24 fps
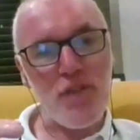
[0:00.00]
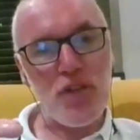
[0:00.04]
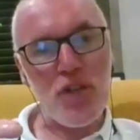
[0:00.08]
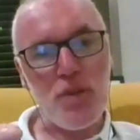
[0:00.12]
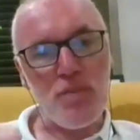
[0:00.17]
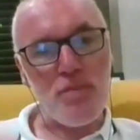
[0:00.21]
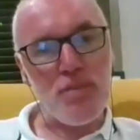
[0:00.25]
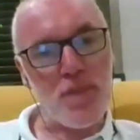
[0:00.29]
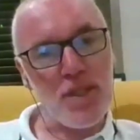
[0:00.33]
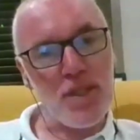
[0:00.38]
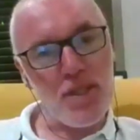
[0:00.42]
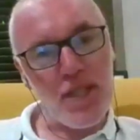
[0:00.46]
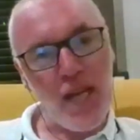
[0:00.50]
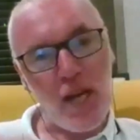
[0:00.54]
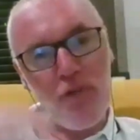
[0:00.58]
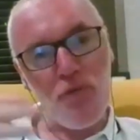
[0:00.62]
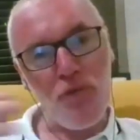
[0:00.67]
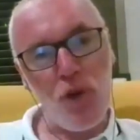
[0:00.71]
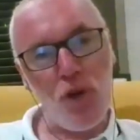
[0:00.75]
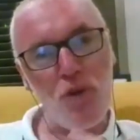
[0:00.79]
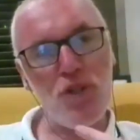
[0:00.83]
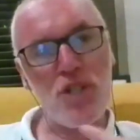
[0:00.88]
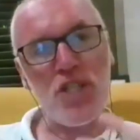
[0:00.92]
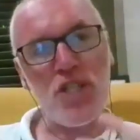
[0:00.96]
for them. That
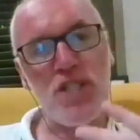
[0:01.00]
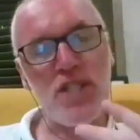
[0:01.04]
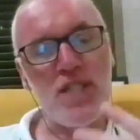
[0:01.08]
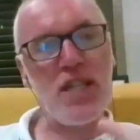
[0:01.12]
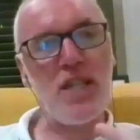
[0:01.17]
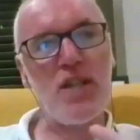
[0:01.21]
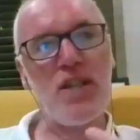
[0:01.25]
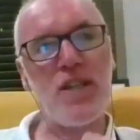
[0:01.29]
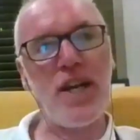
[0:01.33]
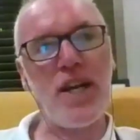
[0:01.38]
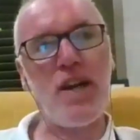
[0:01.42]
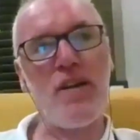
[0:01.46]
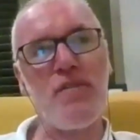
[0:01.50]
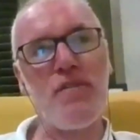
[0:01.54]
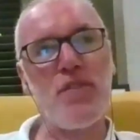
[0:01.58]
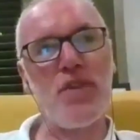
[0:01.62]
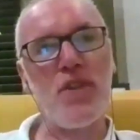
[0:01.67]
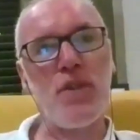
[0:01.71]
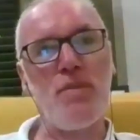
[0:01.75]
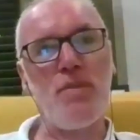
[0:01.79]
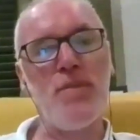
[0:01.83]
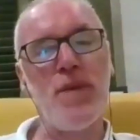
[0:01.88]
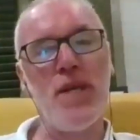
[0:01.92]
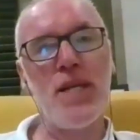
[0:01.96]
route is still there for
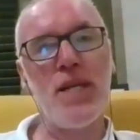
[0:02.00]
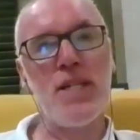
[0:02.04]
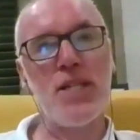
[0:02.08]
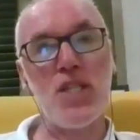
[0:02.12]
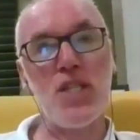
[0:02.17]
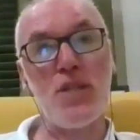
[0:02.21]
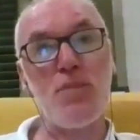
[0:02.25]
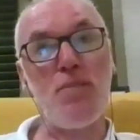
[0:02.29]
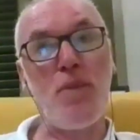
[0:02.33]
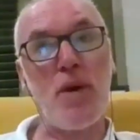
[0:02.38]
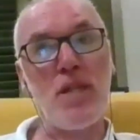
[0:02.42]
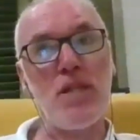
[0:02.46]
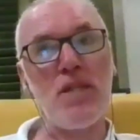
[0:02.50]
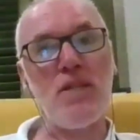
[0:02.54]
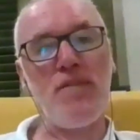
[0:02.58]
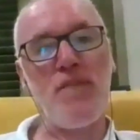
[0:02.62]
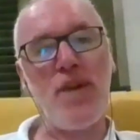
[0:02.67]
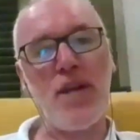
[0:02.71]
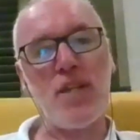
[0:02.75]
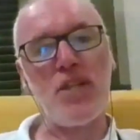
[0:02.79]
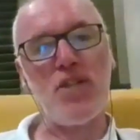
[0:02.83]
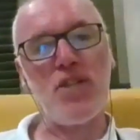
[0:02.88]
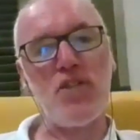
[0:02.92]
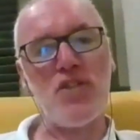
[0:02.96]
them, despite the
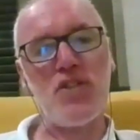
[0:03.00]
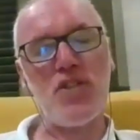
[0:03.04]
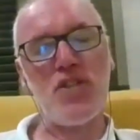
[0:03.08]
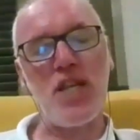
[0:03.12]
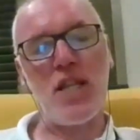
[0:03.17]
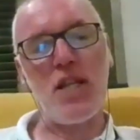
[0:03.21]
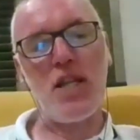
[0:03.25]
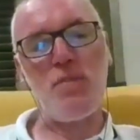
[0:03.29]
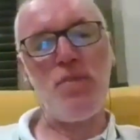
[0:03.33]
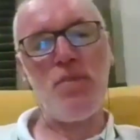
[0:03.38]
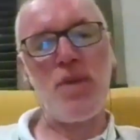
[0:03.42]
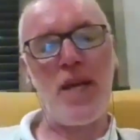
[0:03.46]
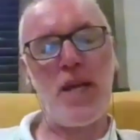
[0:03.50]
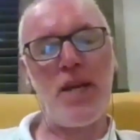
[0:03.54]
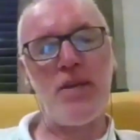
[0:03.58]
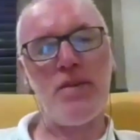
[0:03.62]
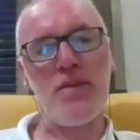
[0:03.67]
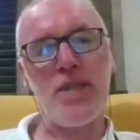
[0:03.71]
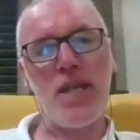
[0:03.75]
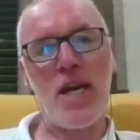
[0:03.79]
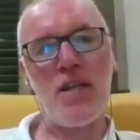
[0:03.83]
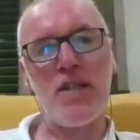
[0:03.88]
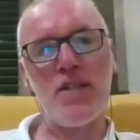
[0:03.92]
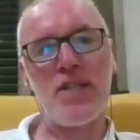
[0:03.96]
fact, as you say, they're playing
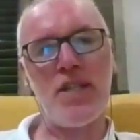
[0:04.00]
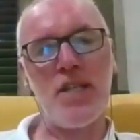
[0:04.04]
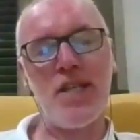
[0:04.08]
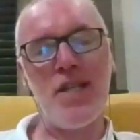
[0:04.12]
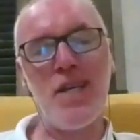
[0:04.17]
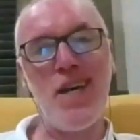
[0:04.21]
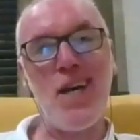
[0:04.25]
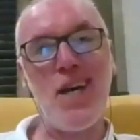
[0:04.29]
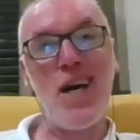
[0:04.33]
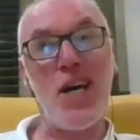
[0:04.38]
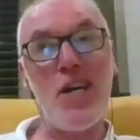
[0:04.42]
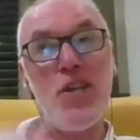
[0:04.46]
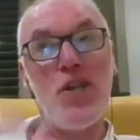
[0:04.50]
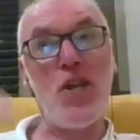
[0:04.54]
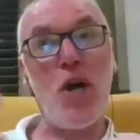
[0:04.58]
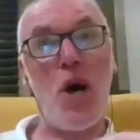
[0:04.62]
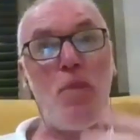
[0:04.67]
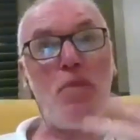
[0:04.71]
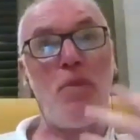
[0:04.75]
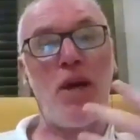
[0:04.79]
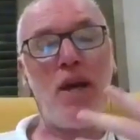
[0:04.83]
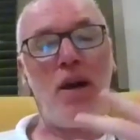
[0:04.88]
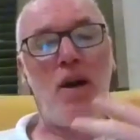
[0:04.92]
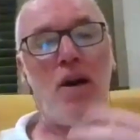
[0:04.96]
Canada, a
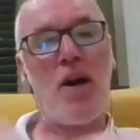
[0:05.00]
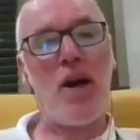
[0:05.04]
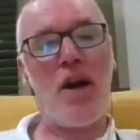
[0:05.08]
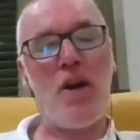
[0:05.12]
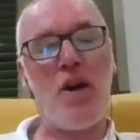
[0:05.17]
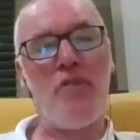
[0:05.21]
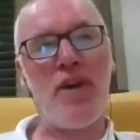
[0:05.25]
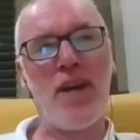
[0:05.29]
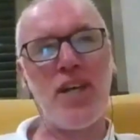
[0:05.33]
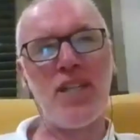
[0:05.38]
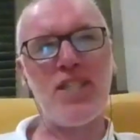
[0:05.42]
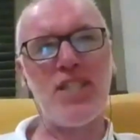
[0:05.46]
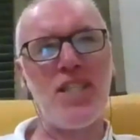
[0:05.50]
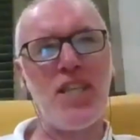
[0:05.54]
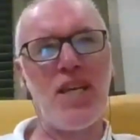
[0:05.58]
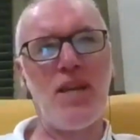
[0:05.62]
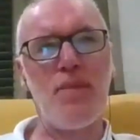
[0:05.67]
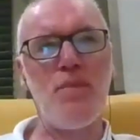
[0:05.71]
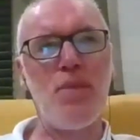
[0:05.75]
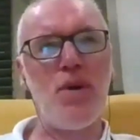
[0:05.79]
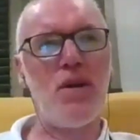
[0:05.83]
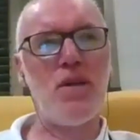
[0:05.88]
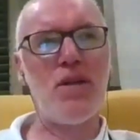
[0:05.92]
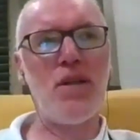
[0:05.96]
nominally a higher ranked
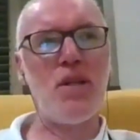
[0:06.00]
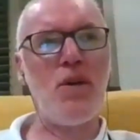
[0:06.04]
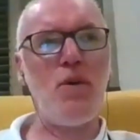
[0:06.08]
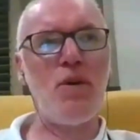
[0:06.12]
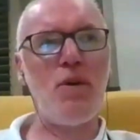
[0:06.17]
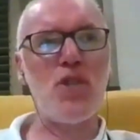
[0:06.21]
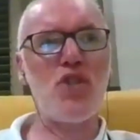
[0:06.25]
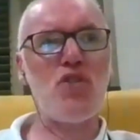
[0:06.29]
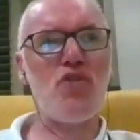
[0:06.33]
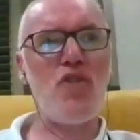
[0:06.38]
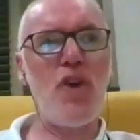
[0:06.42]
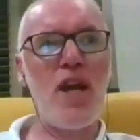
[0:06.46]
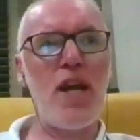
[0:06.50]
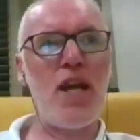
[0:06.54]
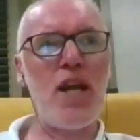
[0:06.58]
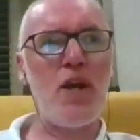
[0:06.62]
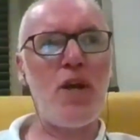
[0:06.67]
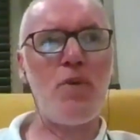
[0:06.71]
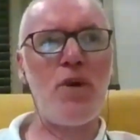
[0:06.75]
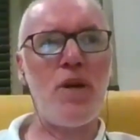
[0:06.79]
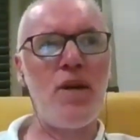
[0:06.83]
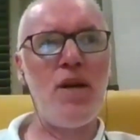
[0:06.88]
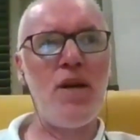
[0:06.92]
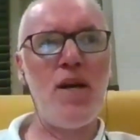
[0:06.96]
team. But you know, Australia
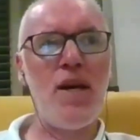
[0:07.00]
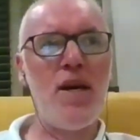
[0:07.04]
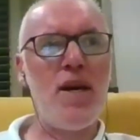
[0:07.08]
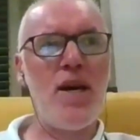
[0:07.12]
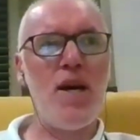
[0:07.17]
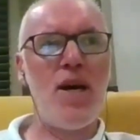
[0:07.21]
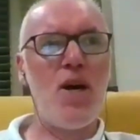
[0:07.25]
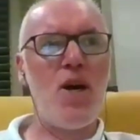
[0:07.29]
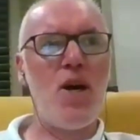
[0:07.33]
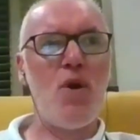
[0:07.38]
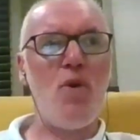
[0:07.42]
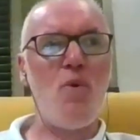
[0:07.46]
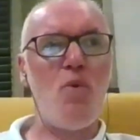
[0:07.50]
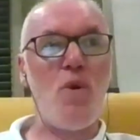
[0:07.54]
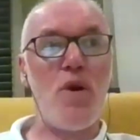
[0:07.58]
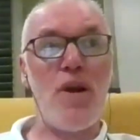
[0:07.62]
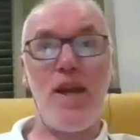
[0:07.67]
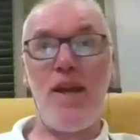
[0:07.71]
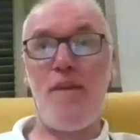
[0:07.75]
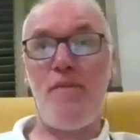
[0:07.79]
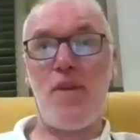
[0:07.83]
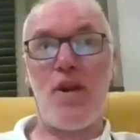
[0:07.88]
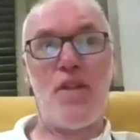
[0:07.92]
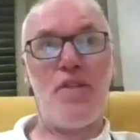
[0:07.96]
were
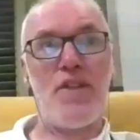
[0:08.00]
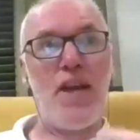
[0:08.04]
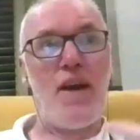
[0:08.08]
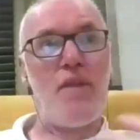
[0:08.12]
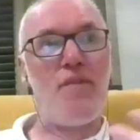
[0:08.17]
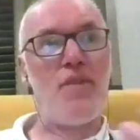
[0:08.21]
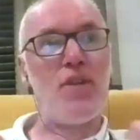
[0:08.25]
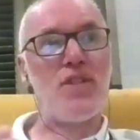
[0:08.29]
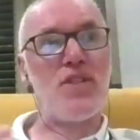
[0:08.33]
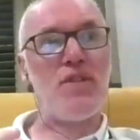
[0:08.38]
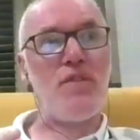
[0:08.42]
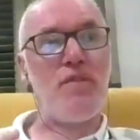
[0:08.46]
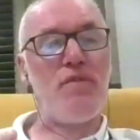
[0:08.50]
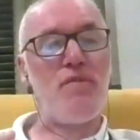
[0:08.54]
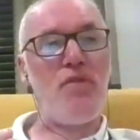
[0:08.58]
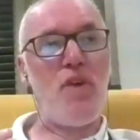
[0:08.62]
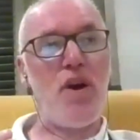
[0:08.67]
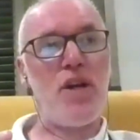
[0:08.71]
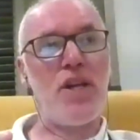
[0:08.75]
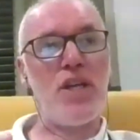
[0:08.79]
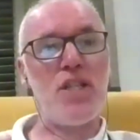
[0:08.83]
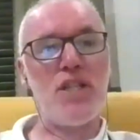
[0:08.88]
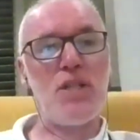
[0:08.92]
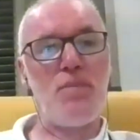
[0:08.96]
even on the evidence of
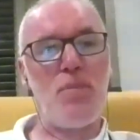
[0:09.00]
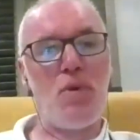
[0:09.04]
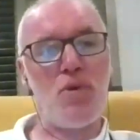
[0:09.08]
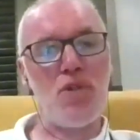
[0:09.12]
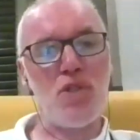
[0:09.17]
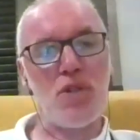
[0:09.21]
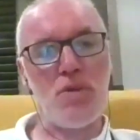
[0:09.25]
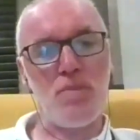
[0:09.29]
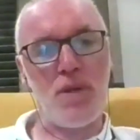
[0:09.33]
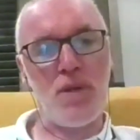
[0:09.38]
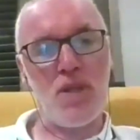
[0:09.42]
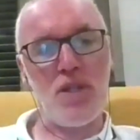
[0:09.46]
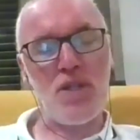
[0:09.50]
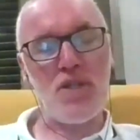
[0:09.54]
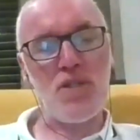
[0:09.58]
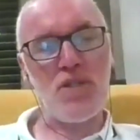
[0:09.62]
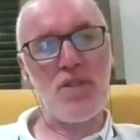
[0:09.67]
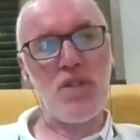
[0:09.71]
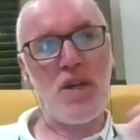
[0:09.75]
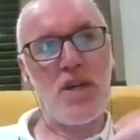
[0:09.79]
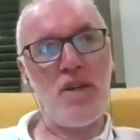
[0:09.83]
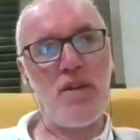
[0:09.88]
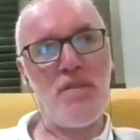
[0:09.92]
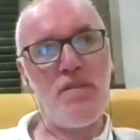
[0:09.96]
Friday supposed to be this
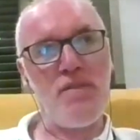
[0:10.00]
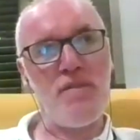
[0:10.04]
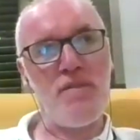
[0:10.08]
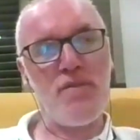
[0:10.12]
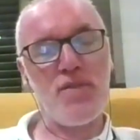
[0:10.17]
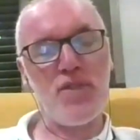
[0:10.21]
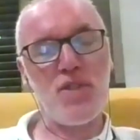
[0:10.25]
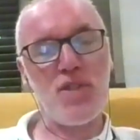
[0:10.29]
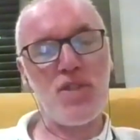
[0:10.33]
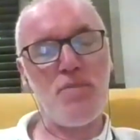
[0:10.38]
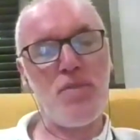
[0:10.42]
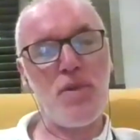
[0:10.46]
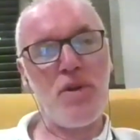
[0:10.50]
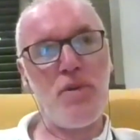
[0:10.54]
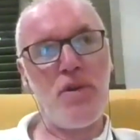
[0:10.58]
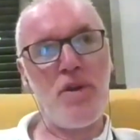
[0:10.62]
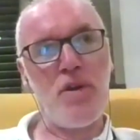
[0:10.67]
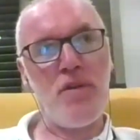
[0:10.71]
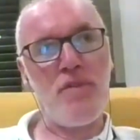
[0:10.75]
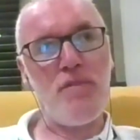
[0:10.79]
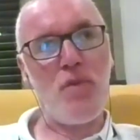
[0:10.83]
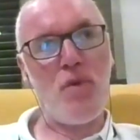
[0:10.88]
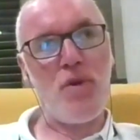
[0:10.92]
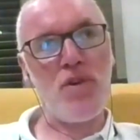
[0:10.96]
kind of
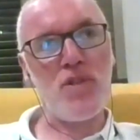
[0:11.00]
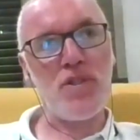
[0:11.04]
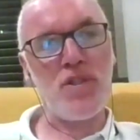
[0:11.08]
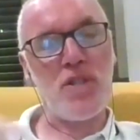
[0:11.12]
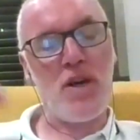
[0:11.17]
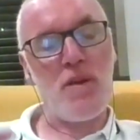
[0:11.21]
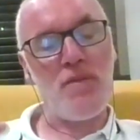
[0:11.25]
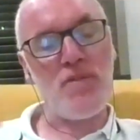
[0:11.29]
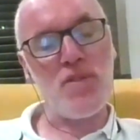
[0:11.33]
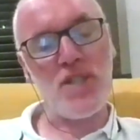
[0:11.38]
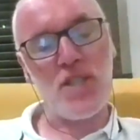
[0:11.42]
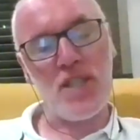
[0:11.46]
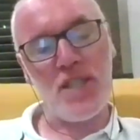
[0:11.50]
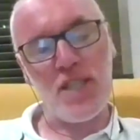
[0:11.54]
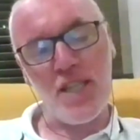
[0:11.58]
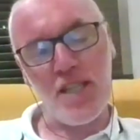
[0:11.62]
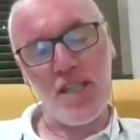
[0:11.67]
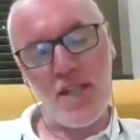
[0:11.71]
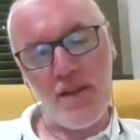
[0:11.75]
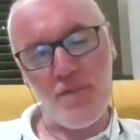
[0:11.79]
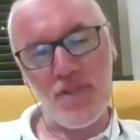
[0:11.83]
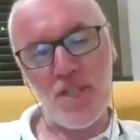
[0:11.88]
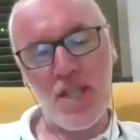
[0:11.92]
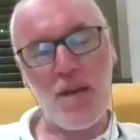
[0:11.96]
superior force, and obviously they
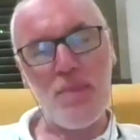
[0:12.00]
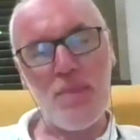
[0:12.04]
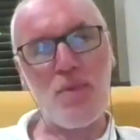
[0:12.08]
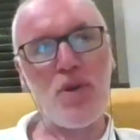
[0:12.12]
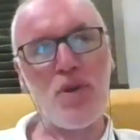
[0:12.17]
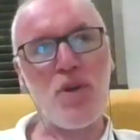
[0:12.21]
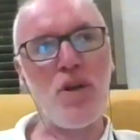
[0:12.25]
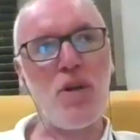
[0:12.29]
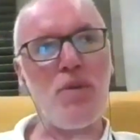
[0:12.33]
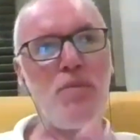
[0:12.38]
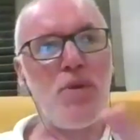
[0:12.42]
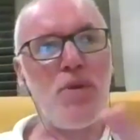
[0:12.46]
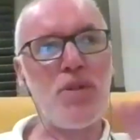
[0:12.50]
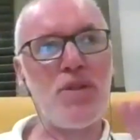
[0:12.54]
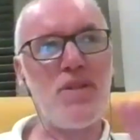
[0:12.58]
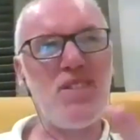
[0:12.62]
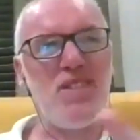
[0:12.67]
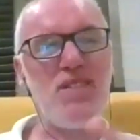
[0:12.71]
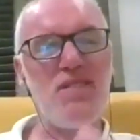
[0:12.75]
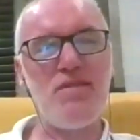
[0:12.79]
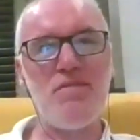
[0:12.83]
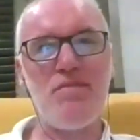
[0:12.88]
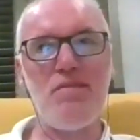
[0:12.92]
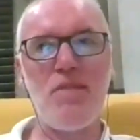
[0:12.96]
didn't have Sam Kerr, but
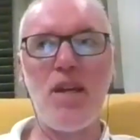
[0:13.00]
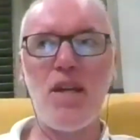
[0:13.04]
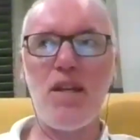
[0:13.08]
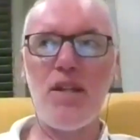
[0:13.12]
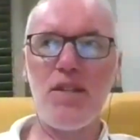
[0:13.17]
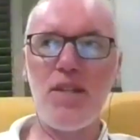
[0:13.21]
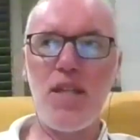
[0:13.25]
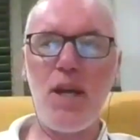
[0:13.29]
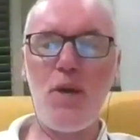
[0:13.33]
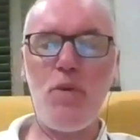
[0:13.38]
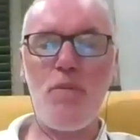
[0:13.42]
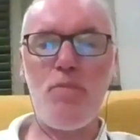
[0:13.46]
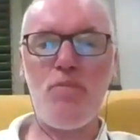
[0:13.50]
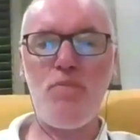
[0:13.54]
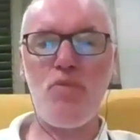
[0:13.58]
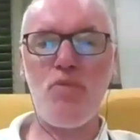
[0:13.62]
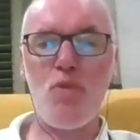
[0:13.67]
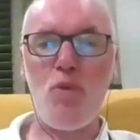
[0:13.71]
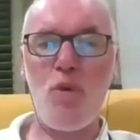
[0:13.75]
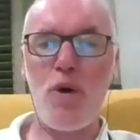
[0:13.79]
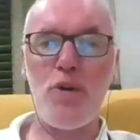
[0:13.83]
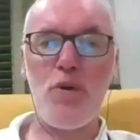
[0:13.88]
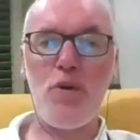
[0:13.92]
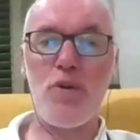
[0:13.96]
they were
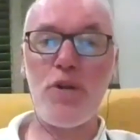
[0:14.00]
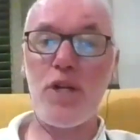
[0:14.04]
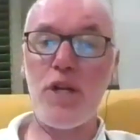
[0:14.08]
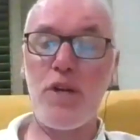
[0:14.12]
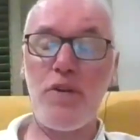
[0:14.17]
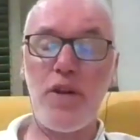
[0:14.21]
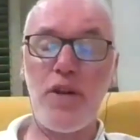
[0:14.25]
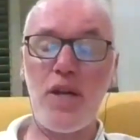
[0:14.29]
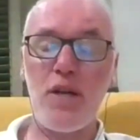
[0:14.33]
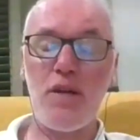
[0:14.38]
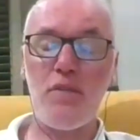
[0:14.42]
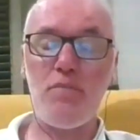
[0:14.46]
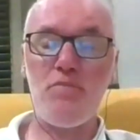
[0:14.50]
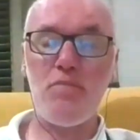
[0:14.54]
quite ordinary.